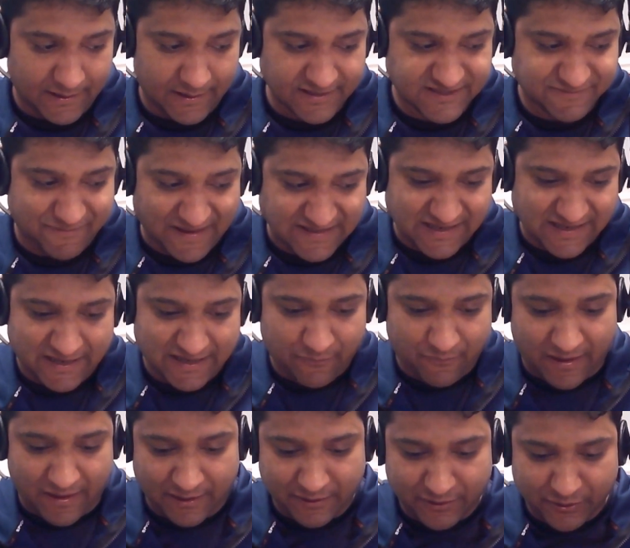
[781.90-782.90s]
It's basically
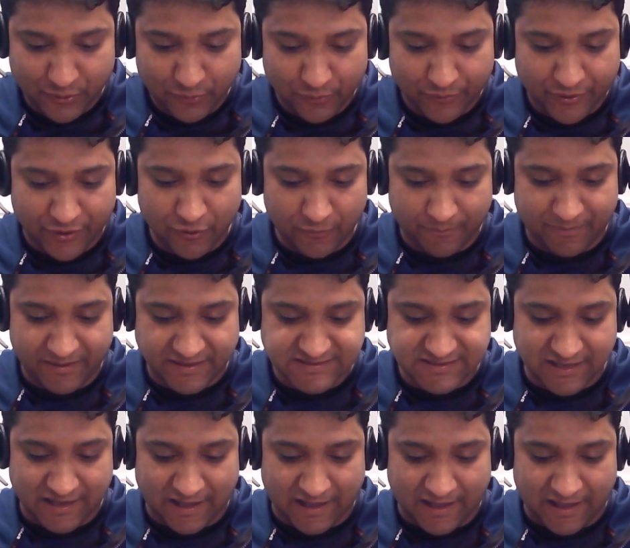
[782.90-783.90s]
where two
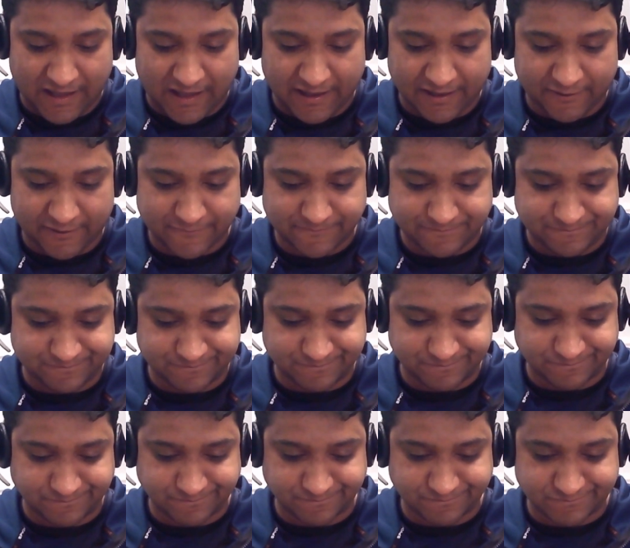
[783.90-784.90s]
qubits are,
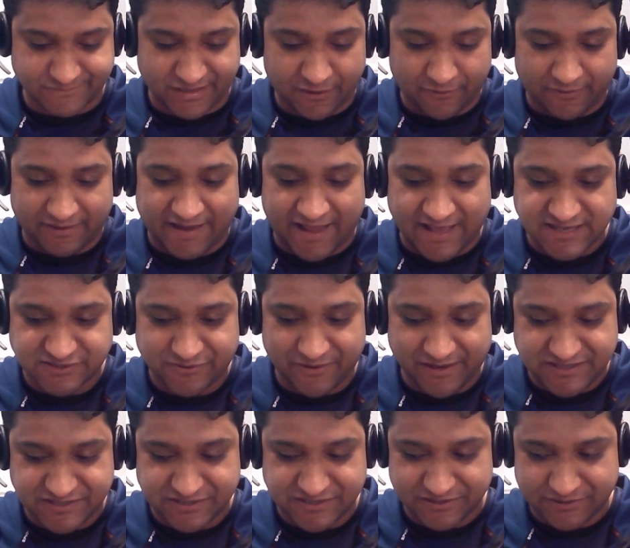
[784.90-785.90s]
attached to
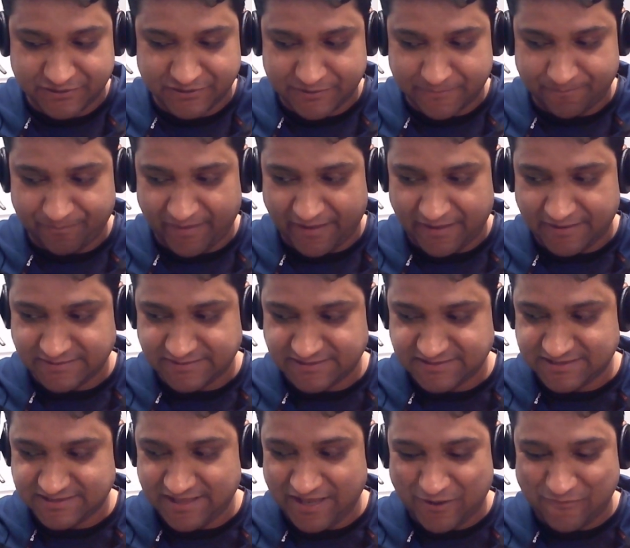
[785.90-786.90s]
each other.
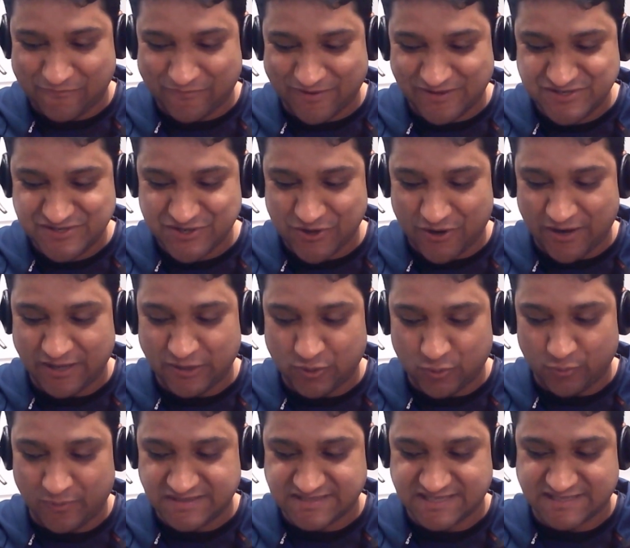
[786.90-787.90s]
Just think of conjoined
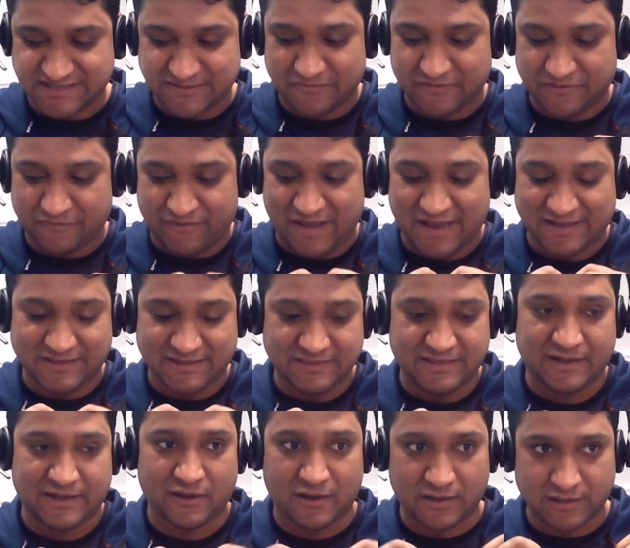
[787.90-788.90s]
twins, except for the fact
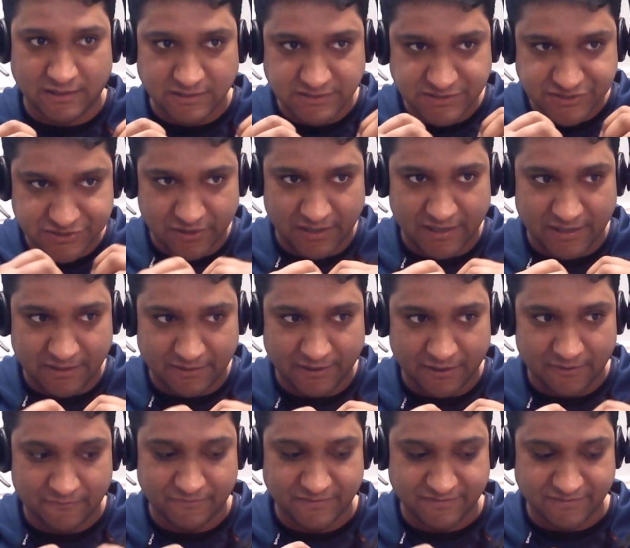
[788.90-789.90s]
that they're not conjoined,
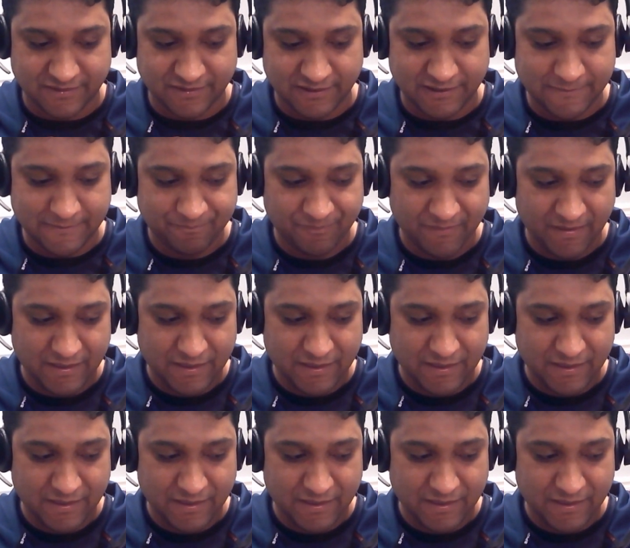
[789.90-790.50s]
physically.